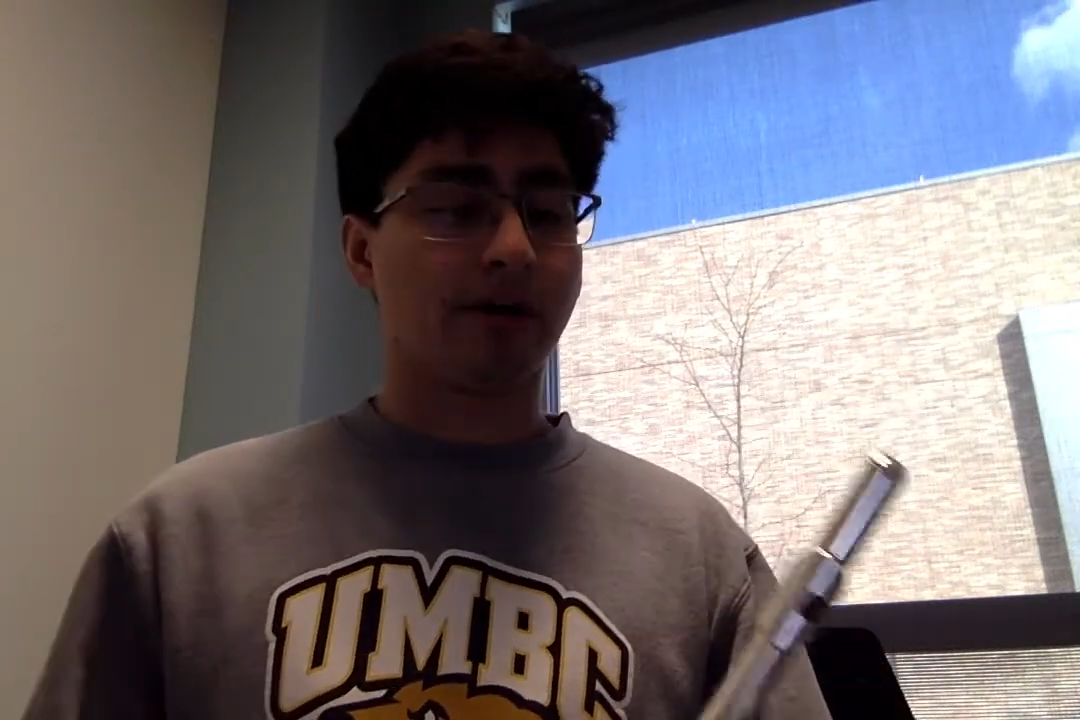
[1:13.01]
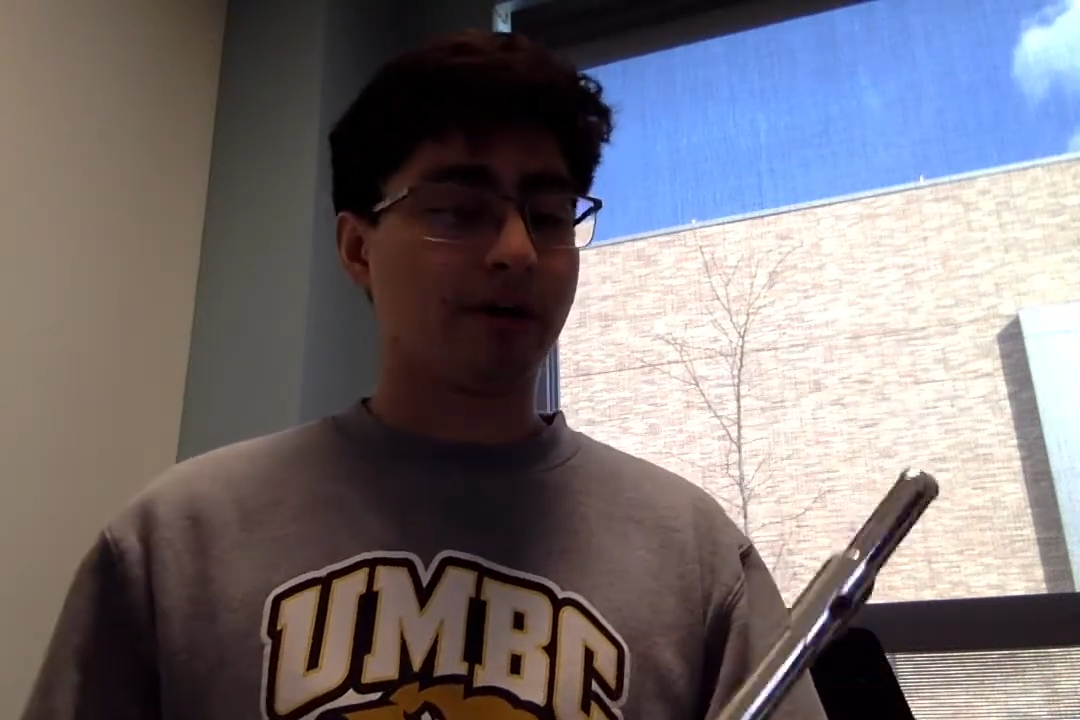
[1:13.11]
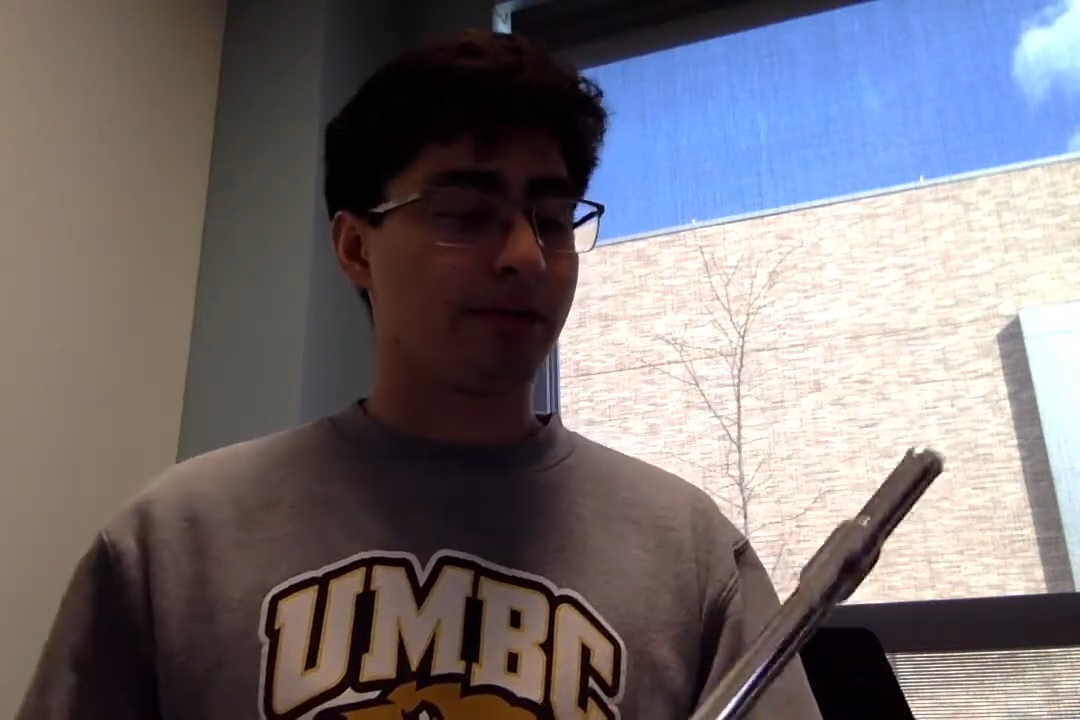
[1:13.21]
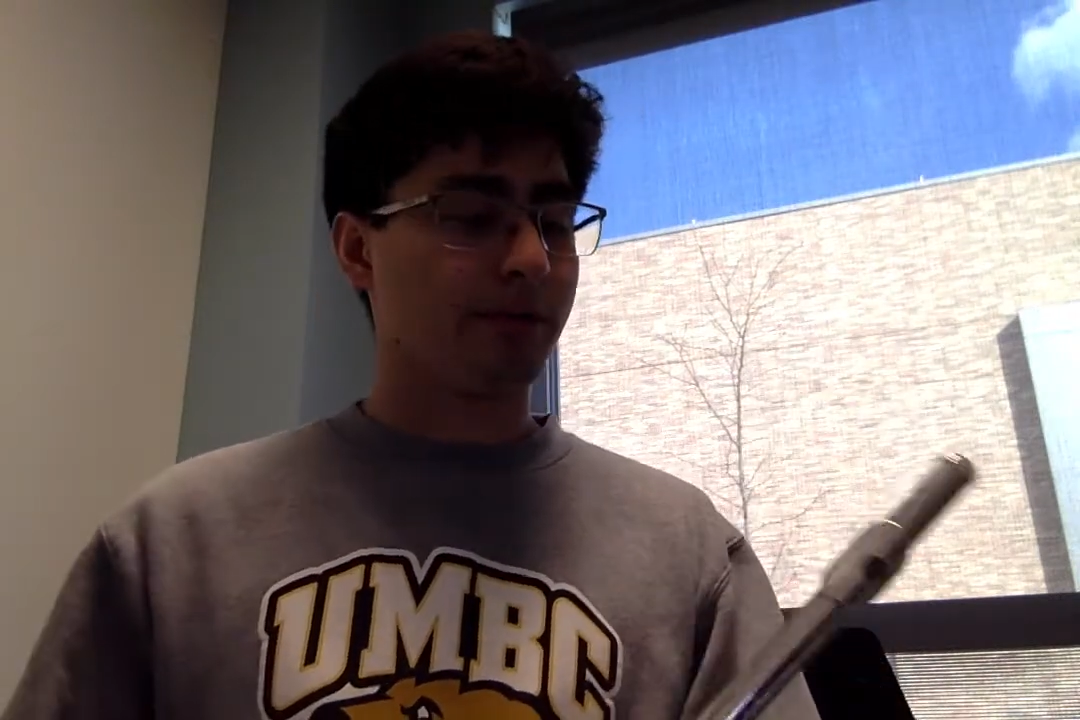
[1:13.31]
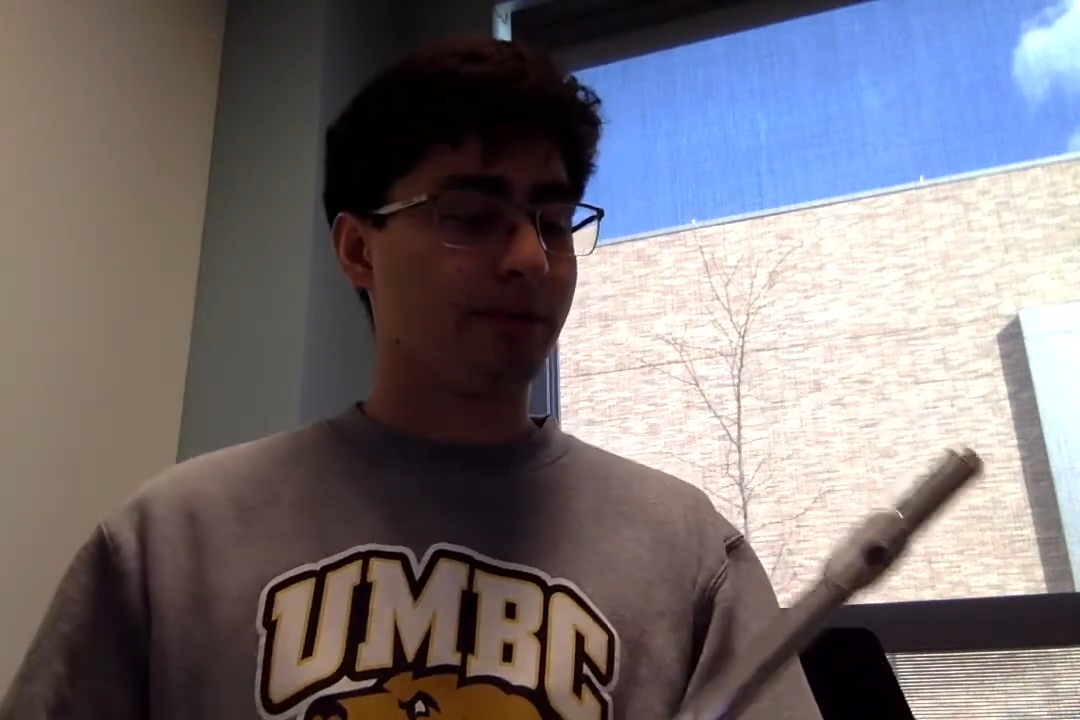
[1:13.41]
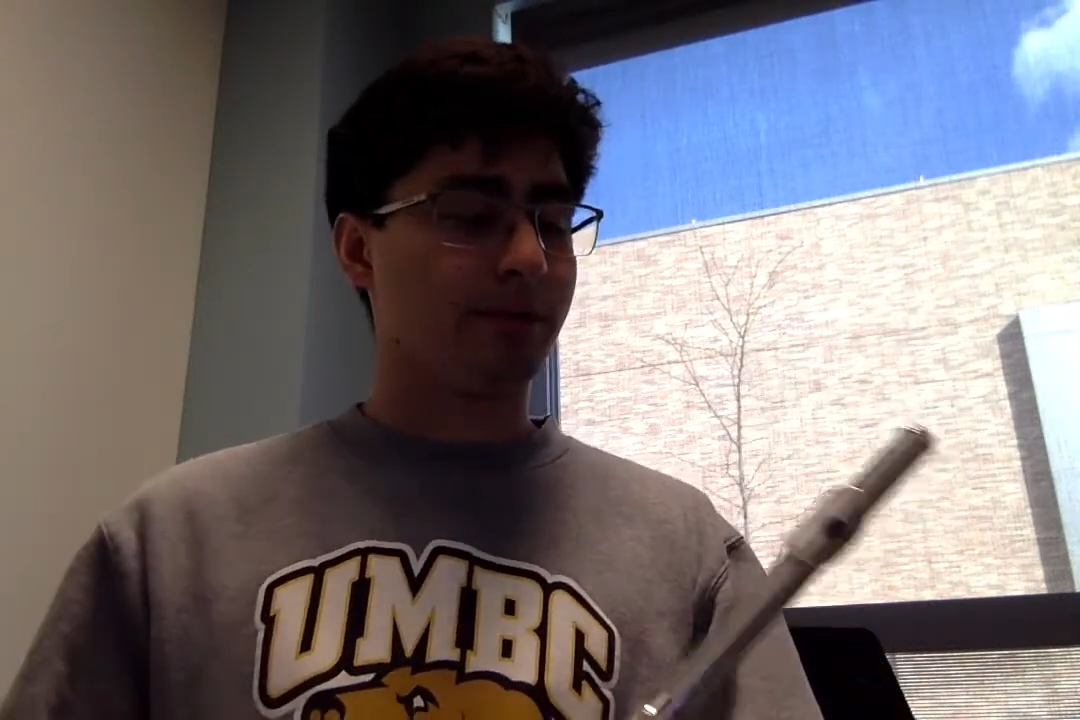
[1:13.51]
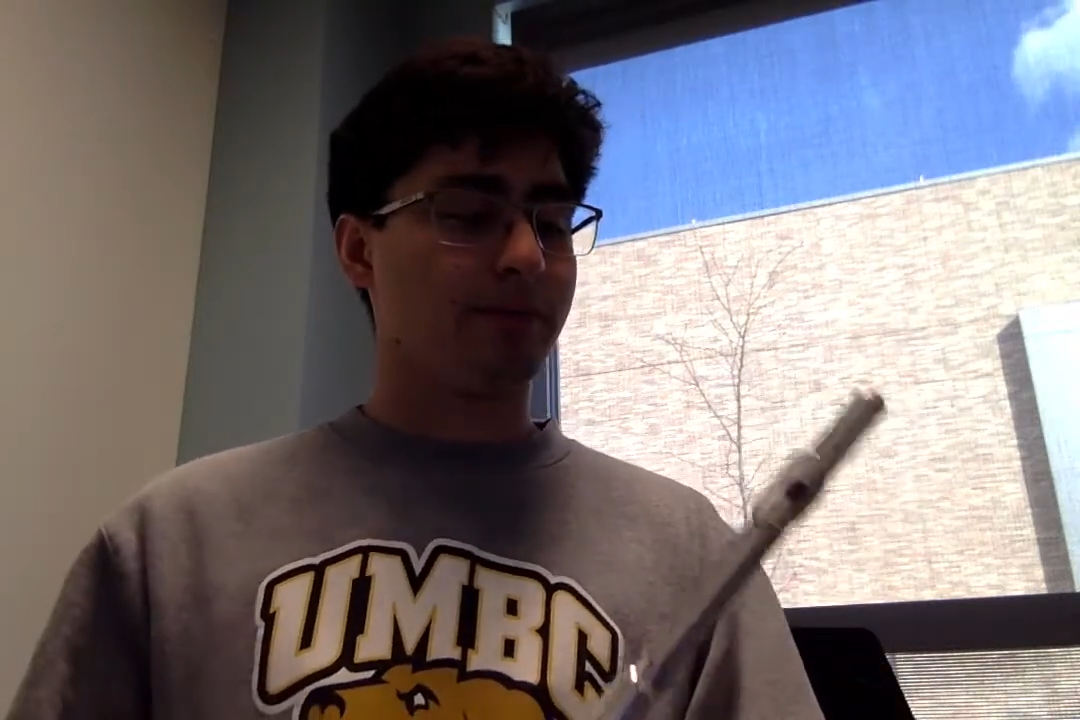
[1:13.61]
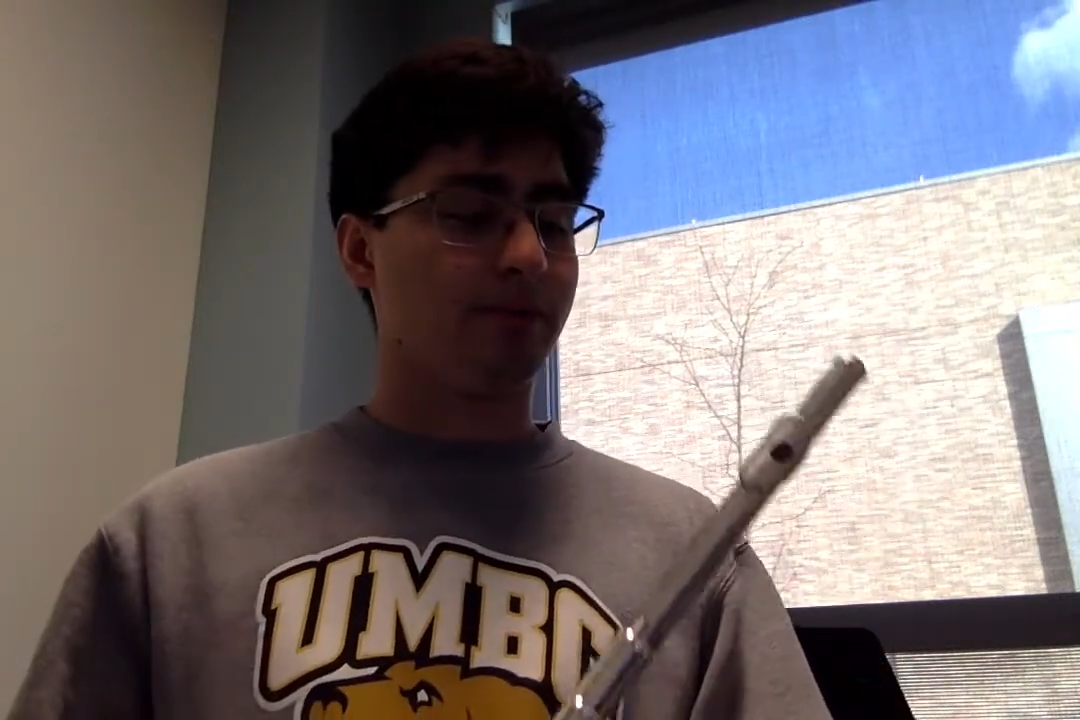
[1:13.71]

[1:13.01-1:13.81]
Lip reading: are going to want